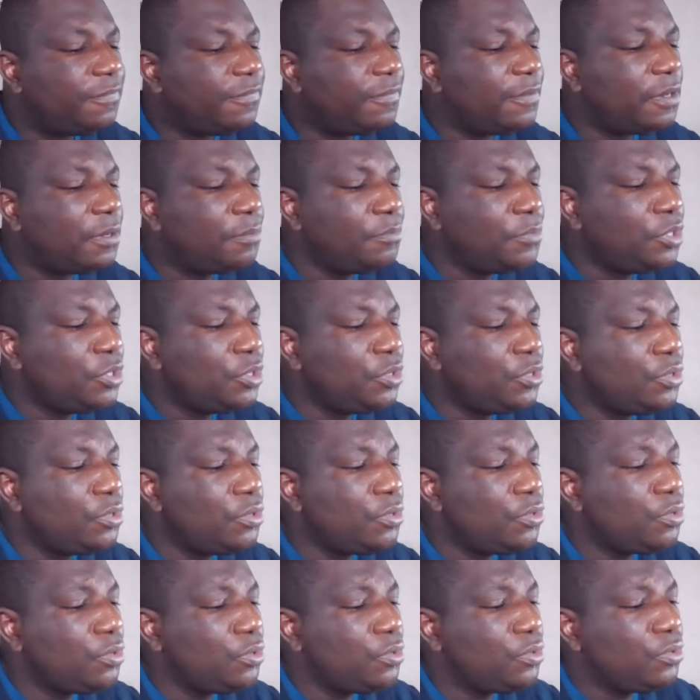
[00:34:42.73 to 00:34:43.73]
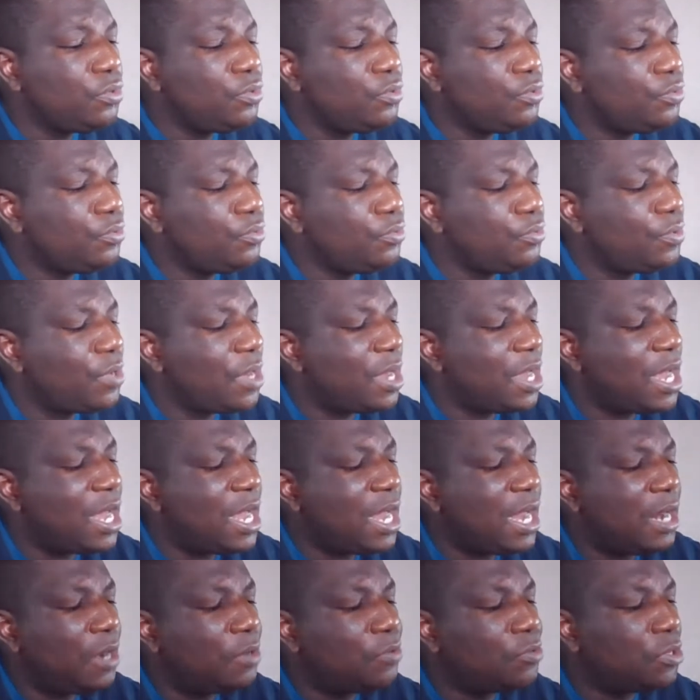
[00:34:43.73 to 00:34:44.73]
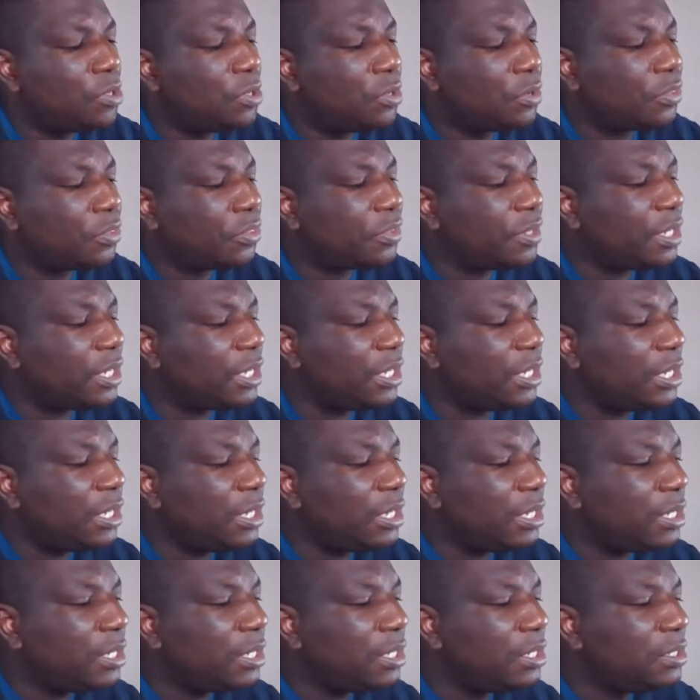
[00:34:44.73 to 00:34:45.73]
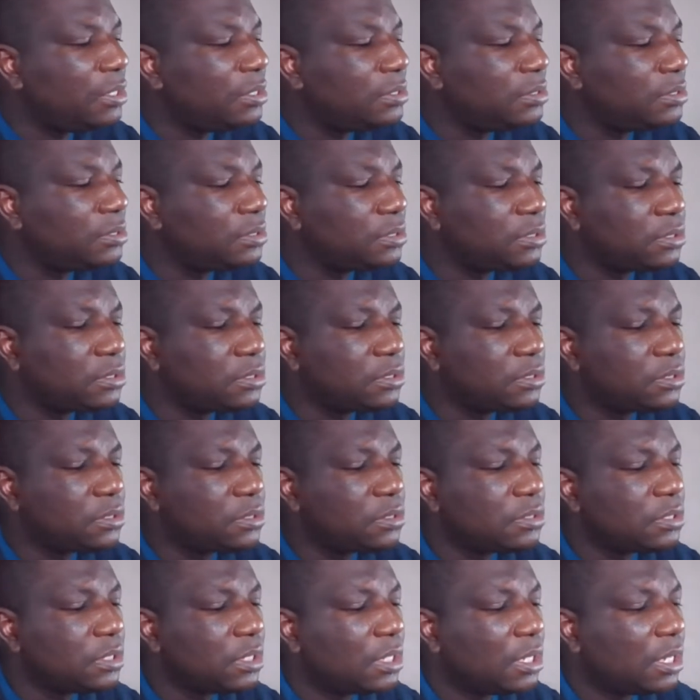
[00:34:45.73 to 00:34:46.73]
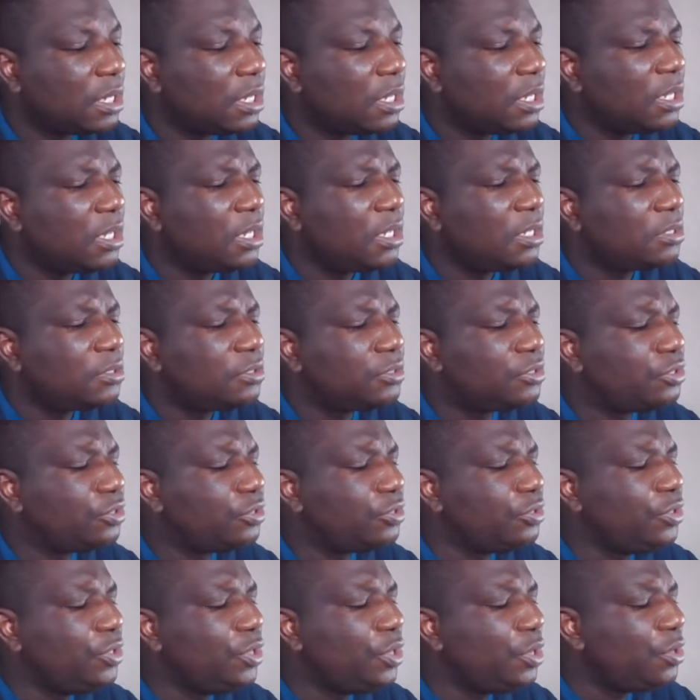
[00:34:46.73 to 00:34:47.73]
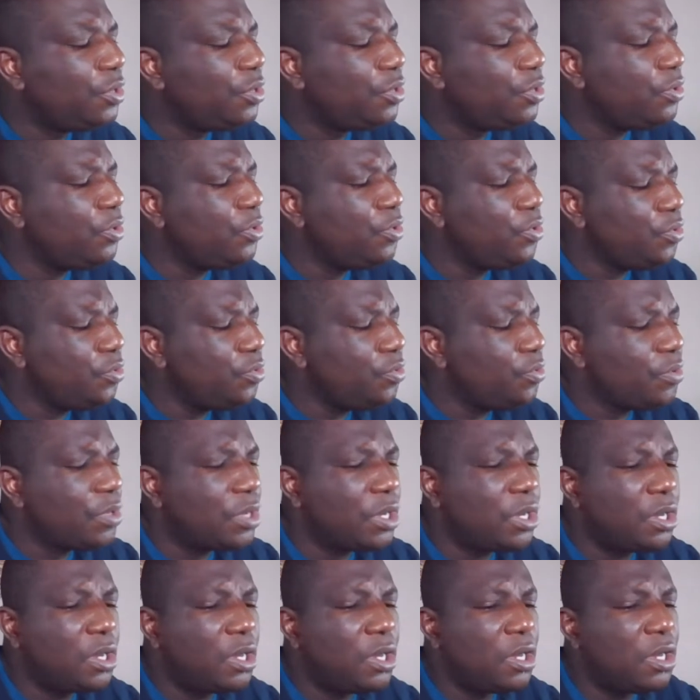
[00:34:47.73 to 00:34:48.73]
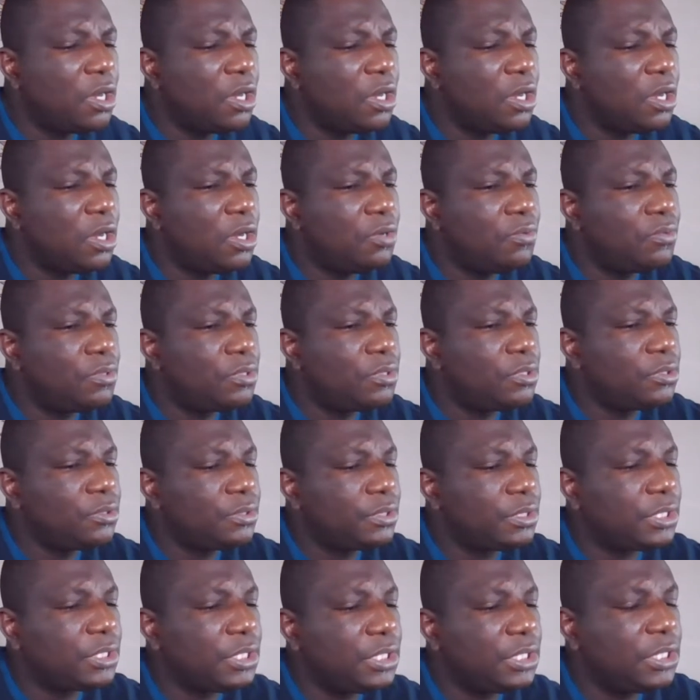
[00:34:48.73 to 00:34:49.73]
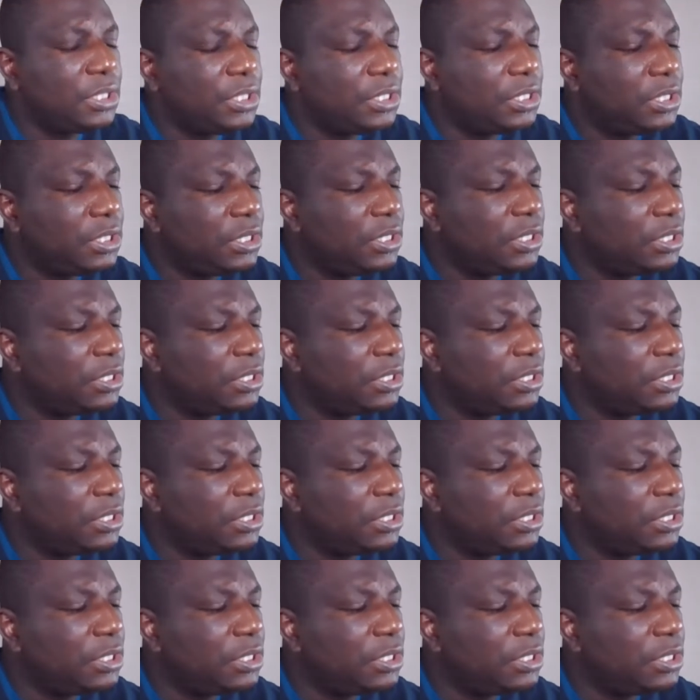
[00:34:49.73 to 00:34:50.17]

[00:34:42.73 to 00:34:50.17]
From you are all things, to you are all things.